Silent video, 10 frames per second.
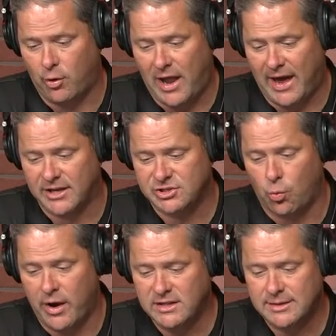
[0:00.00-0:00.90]
Would like us to
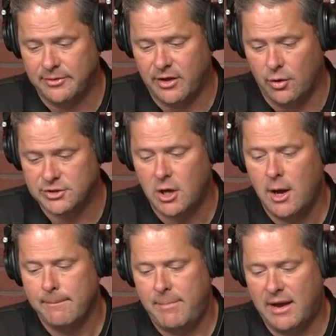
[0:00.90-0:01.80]
win some of those.
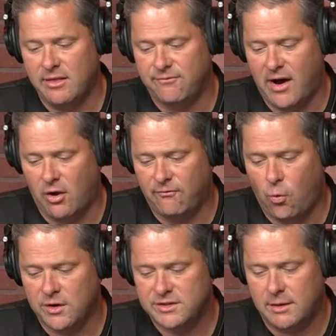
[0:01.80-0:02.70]
Making the Final
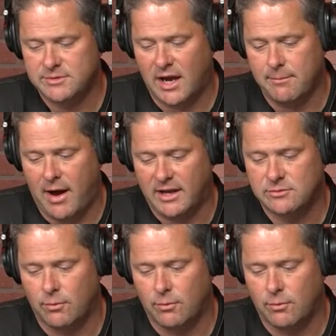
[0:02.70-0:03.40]
Four seems like Mike.